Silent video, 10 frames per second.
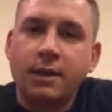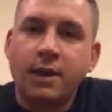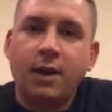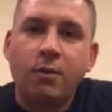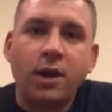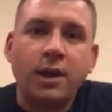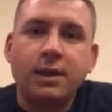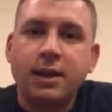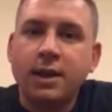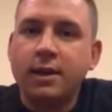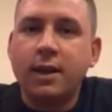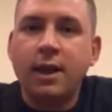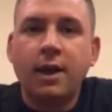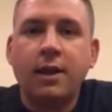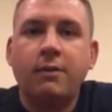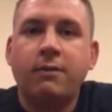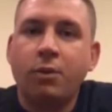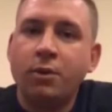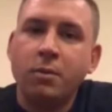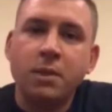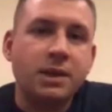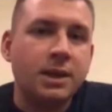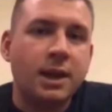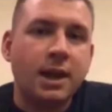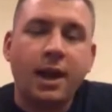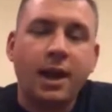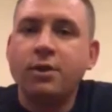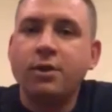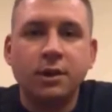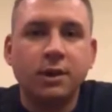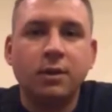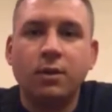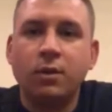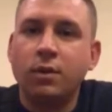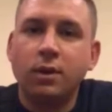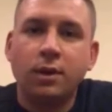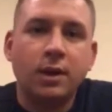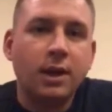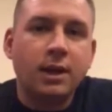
And that way, at the end of the day, if we were missing our hand drill or